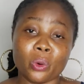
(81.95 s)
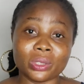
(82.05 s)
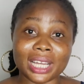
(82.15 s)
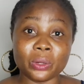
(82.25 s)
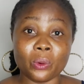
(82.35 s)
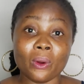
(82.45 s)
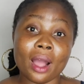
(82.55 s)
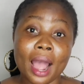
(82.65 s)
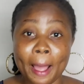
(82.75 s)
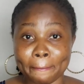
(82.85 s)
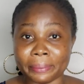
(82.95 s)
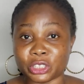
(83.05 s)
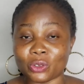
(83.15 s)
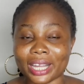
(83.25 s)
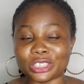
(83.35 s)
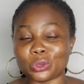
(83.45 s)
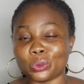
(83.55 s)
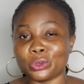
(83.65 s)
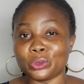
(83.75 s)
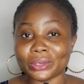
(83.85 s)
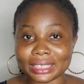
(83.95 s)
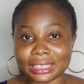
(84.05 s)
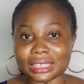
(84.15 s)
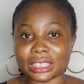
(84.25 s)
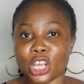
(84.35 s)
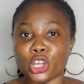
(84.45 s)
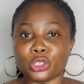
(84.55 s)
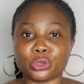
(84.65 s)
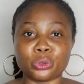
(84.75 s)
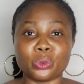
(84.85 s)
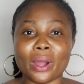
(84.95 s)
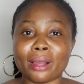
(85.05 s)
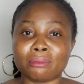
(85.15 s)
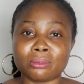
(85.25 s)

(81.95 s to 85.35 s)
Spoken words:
under your armpit, right? So use it to